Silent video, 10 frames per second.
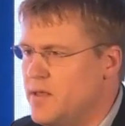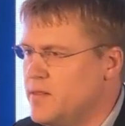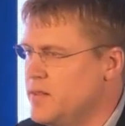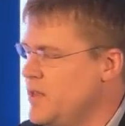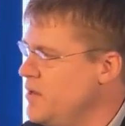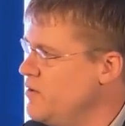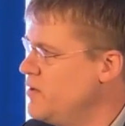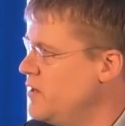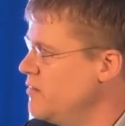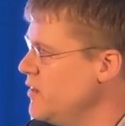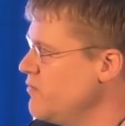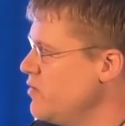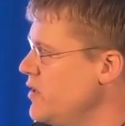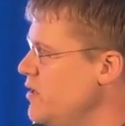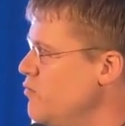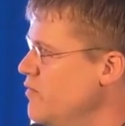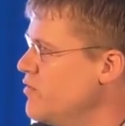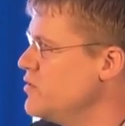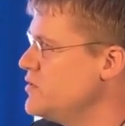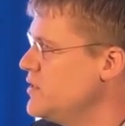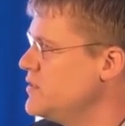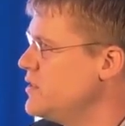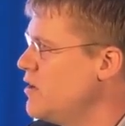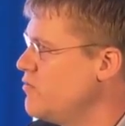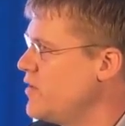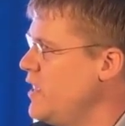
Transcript: that then delivered it, reversed itself,